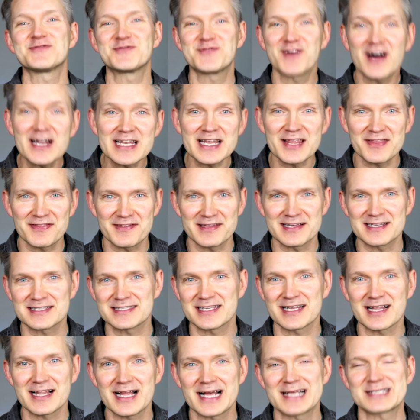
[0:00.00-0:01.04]
funny things
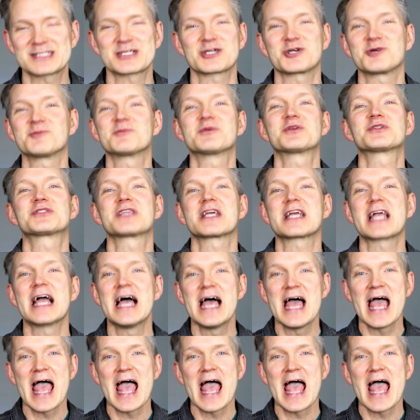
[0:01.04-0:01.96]
in classical music.